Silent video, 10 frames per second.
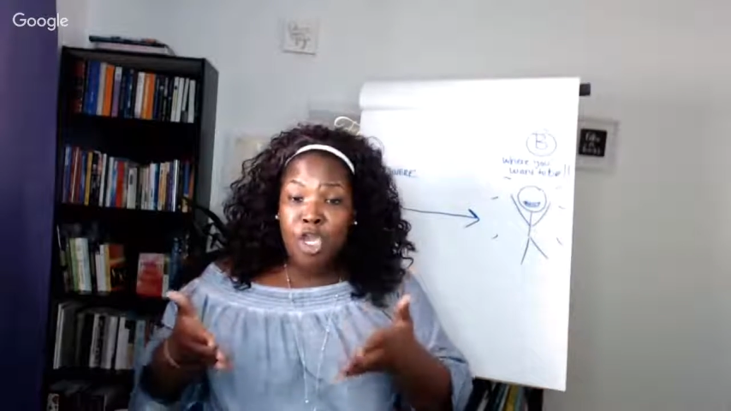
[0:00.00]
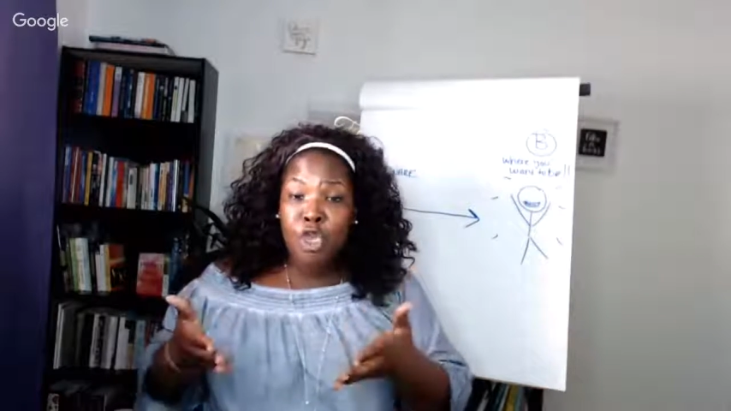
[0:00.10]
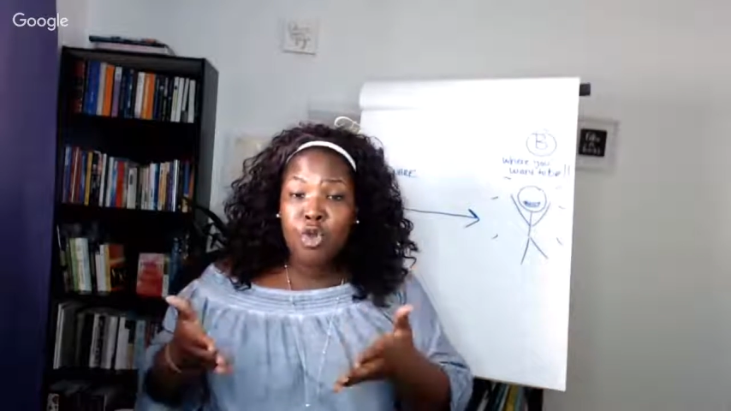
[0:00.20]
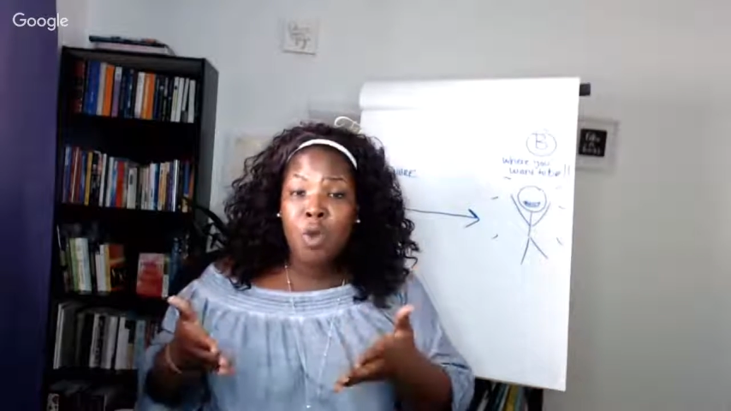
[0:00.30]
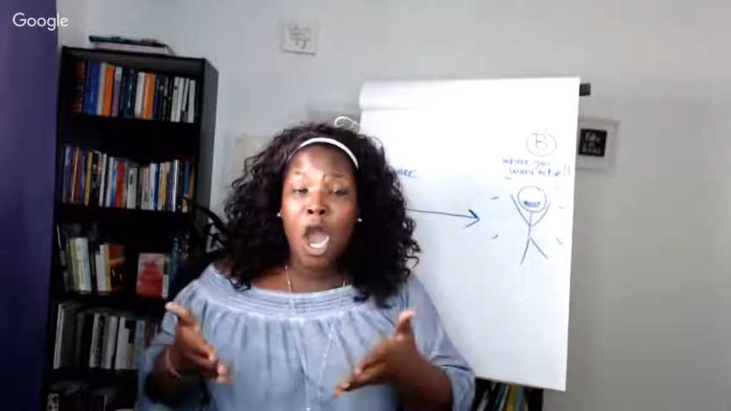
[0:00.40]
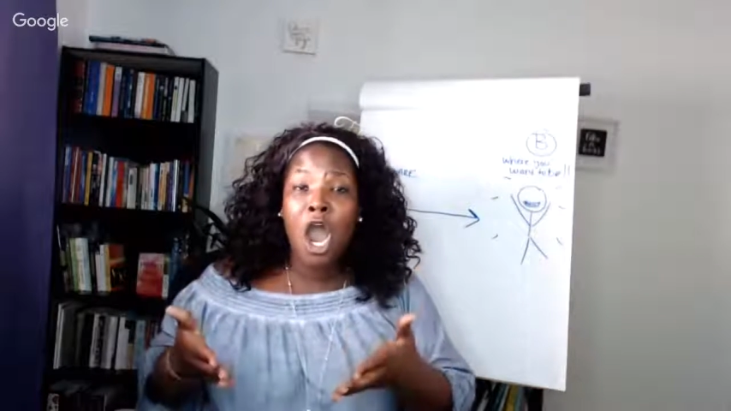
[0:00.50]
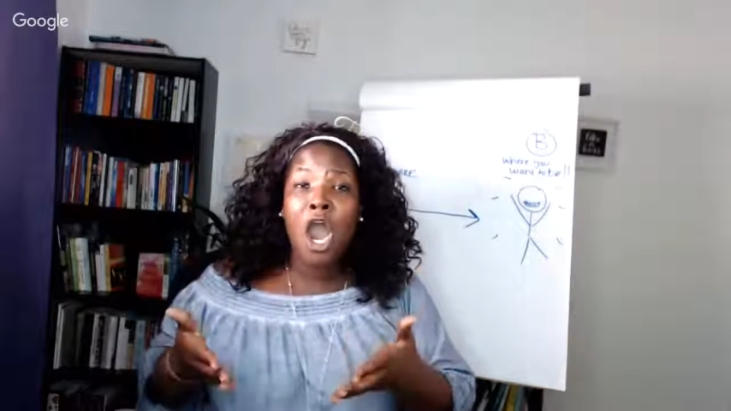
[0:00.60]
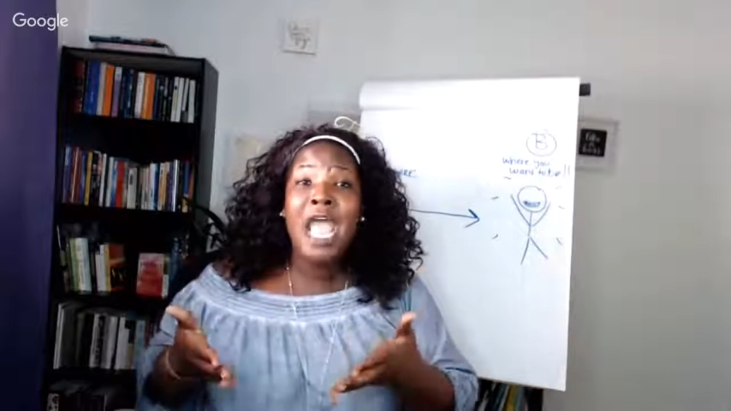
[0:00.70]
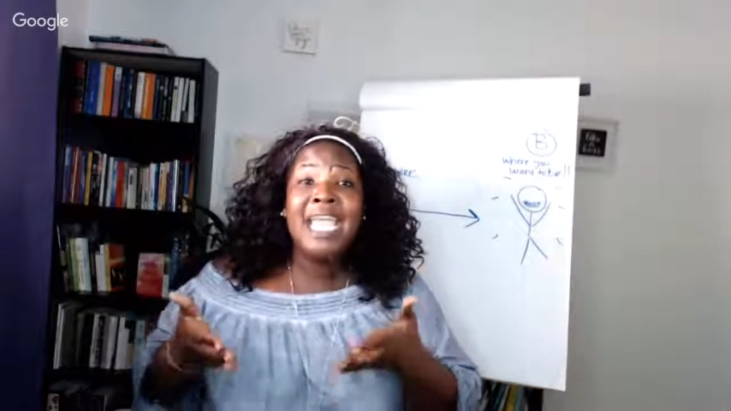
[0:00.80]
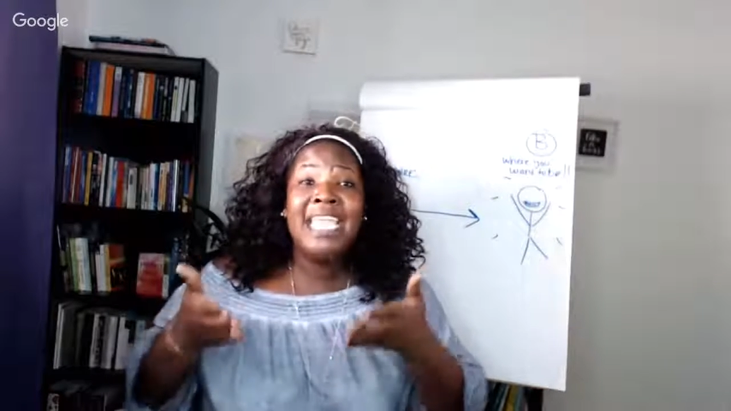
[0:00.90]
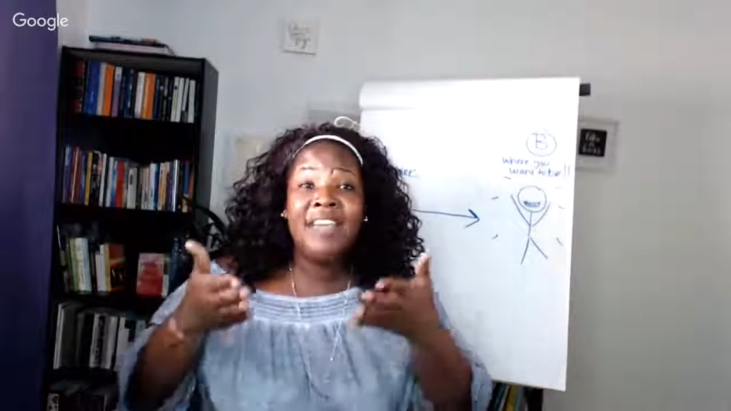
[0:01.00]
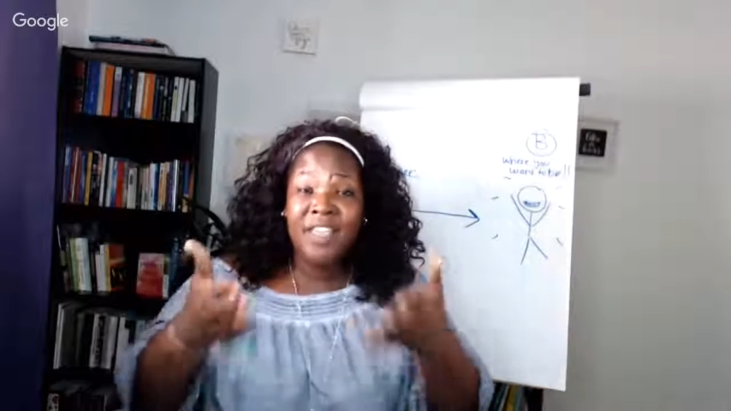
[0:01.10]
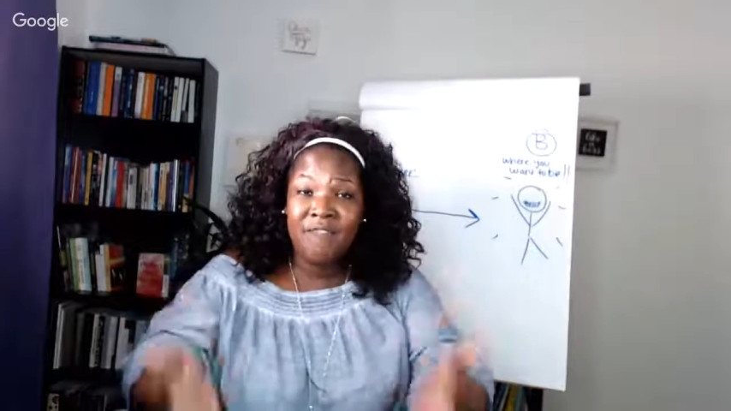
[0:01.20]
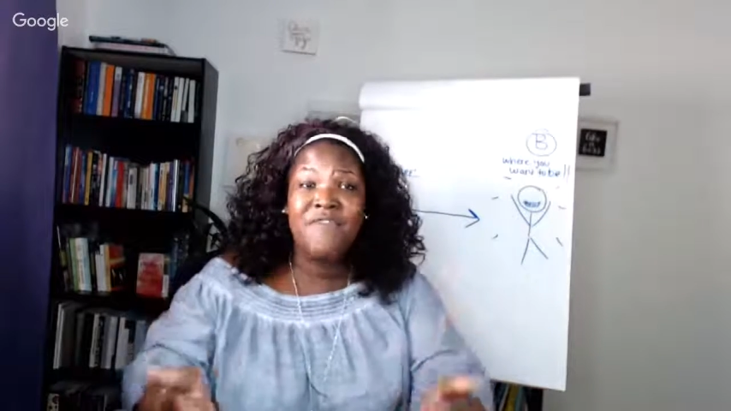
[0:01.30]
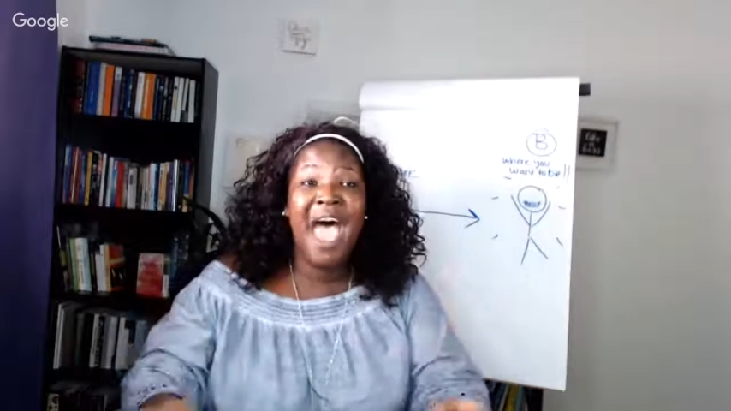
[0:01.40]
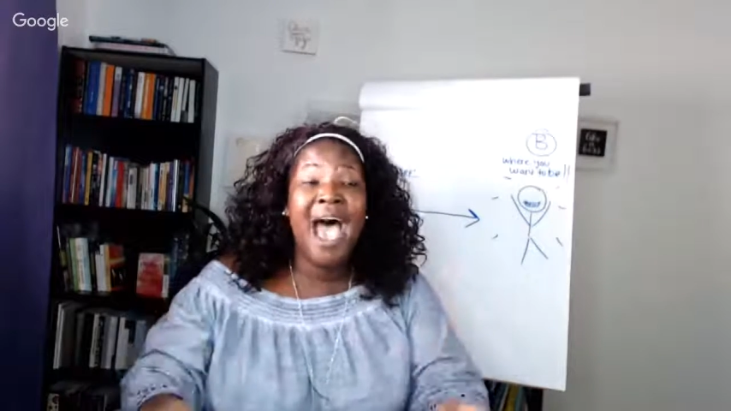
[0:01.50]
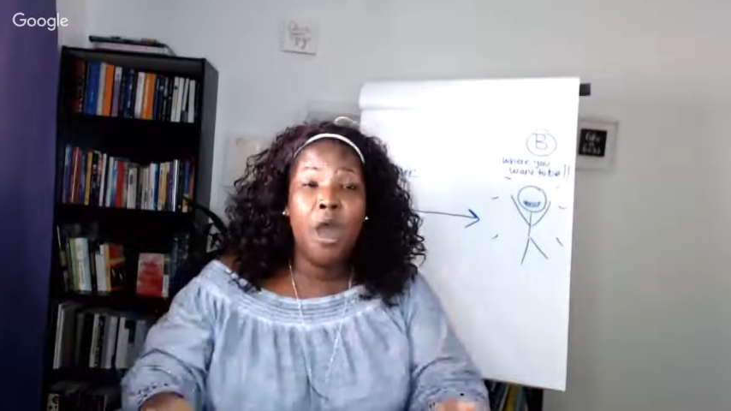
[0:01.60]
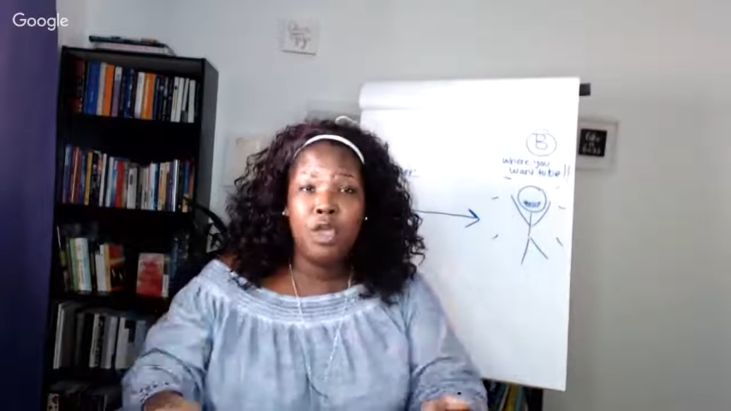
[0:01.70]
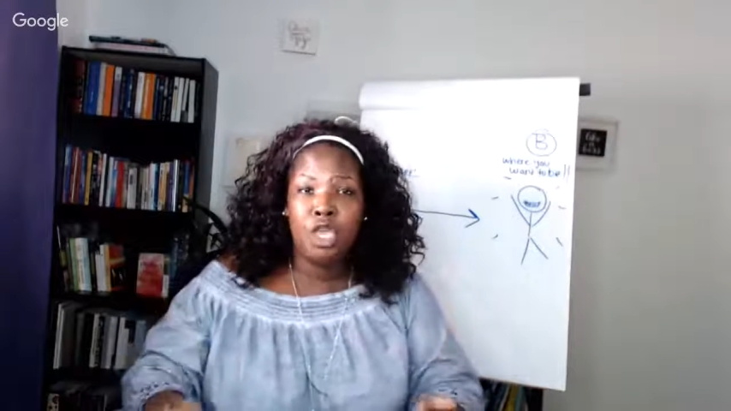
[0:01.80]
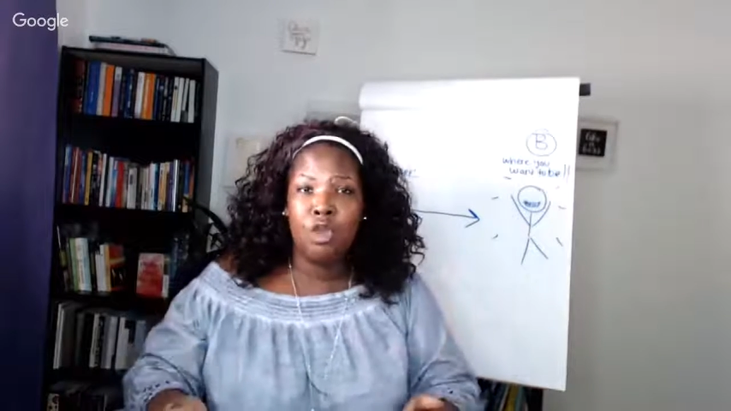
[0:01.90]
you are giving
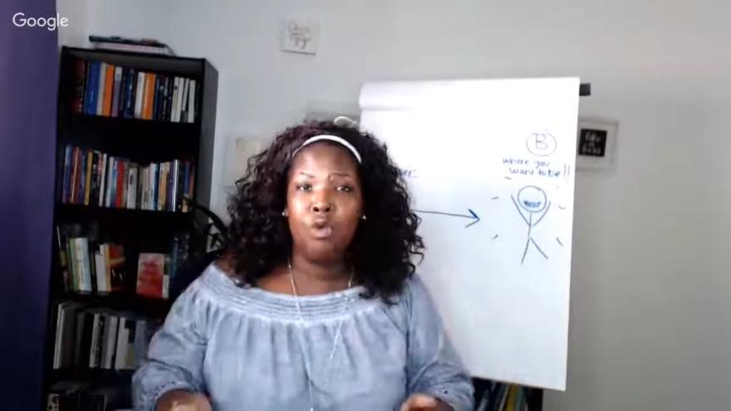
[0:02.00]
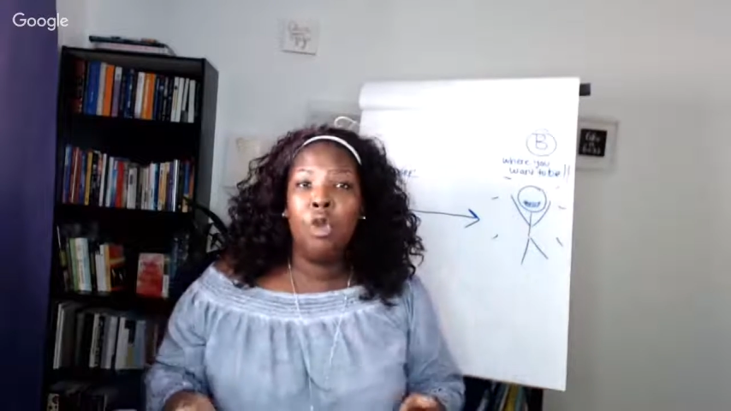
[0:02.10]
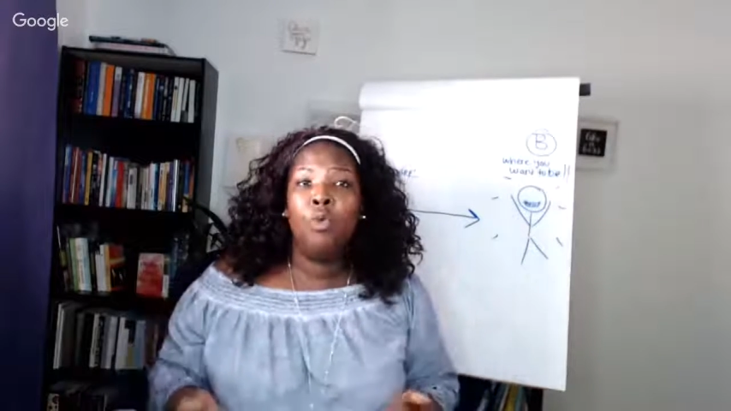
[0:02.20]
value,